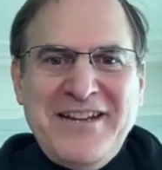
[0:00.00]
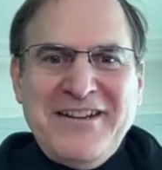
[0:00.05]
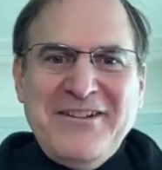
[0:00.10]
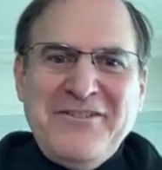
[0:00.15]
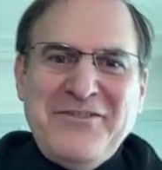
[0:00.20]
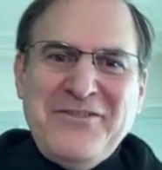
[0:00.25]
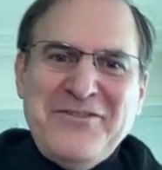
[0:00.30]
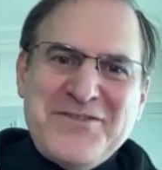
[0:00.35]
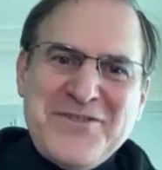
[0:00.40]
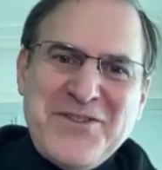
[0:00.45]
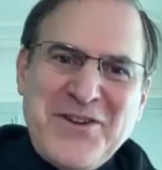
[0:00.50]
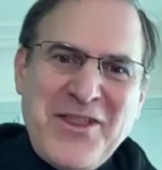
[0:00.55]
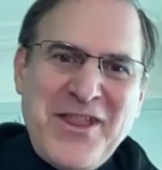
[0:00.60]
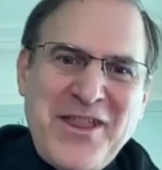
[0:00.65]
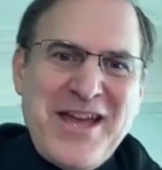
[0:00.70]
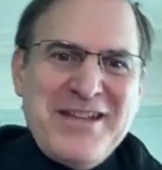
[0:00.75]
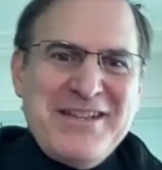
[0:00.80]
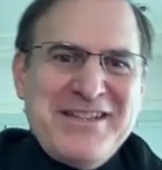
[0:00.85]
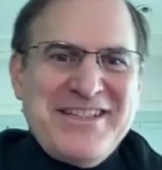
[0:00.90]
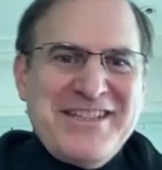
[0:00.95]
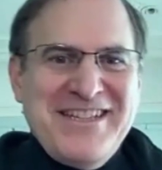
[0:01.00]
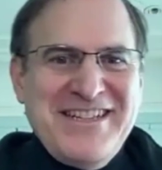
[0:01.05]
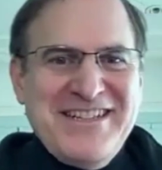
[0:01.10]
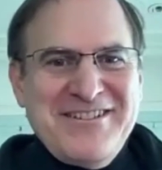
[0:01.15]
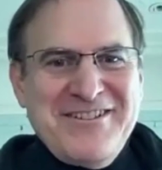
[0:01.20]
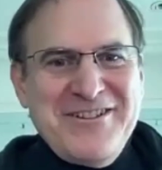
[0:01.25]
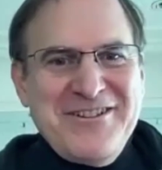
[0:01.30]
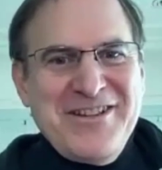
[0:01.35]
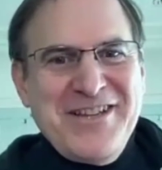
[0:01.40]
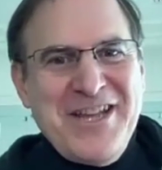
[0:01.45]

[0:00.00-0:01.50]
I don't know if you saw that, or you